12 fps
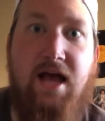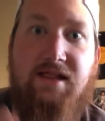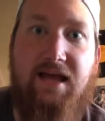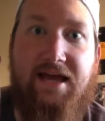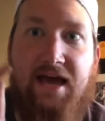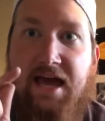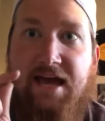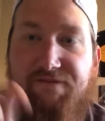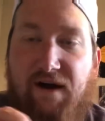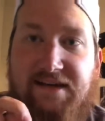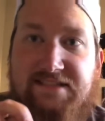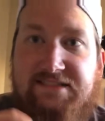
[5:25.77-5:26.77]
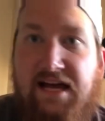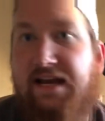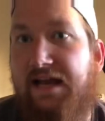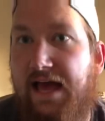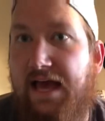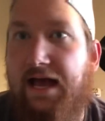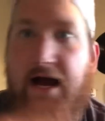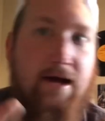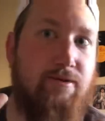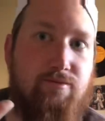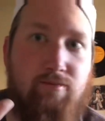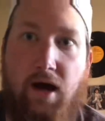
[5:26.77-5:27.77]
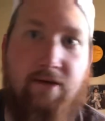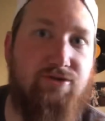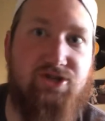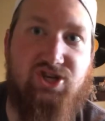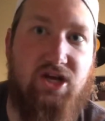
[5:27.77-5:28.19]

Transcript: Like, if I decided, hey, I'm just